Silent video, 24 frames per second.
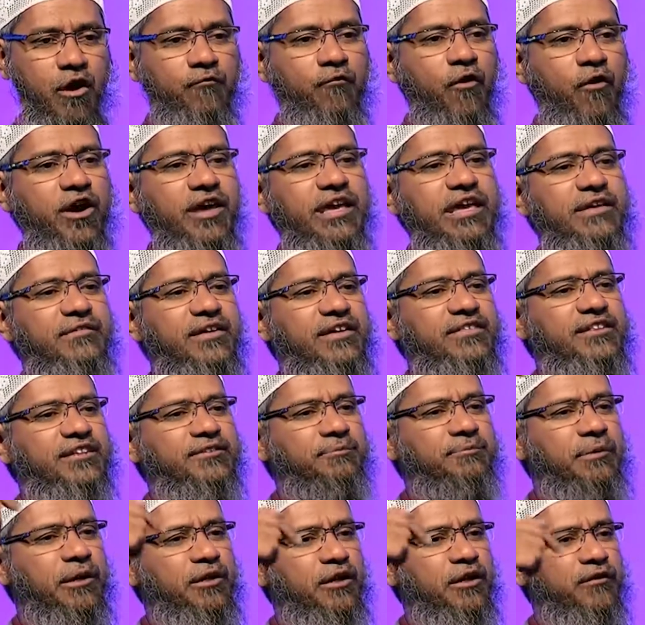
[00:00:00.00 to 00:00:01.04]
For he, when the
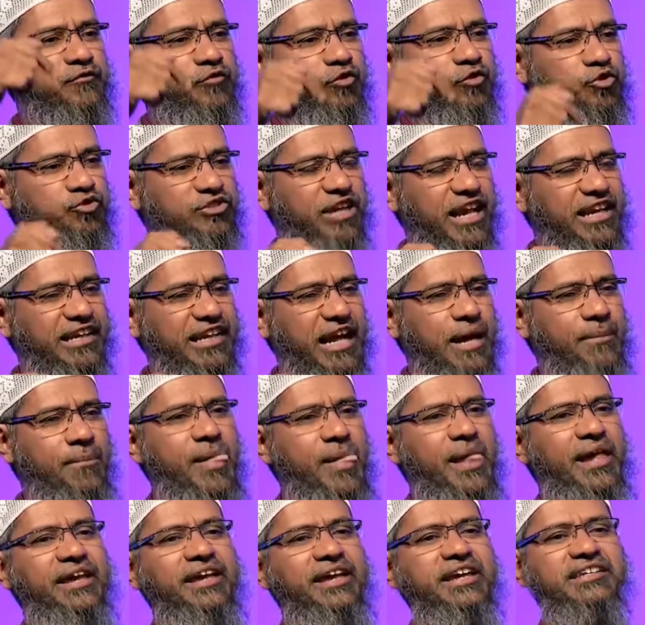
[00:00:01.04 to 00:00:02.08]
Spirit of truth shall
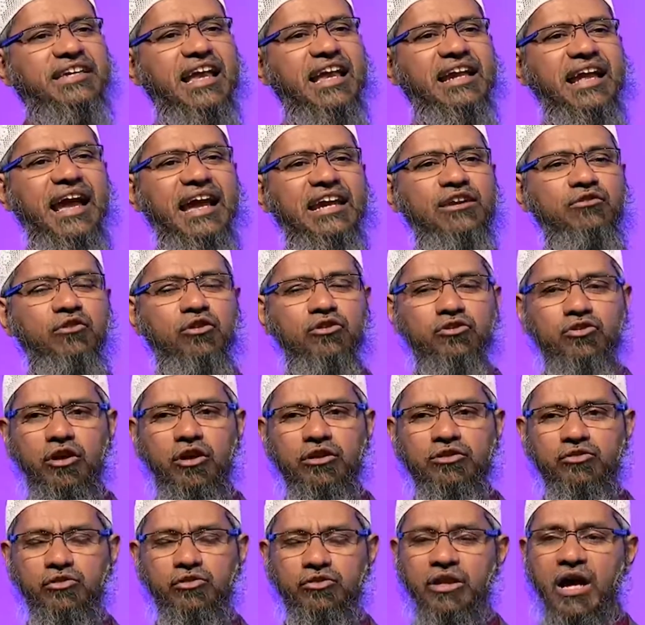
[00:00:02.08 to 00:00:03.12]
come, he shall guide you unto
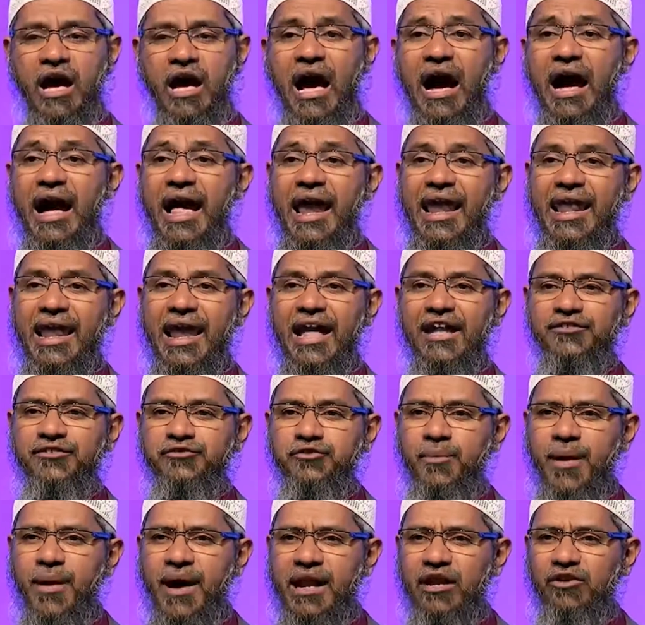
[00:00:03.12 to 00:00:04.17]
all truth. Allah
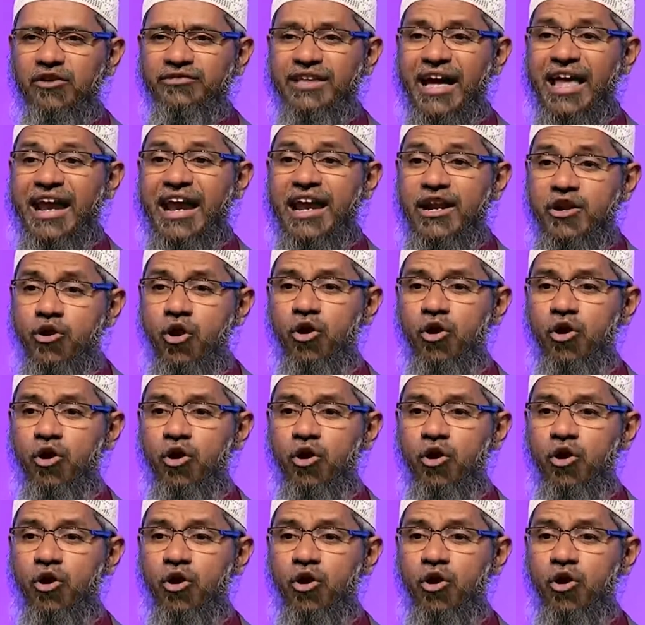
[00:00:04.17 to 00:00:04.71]
subhanahu wa ta'ala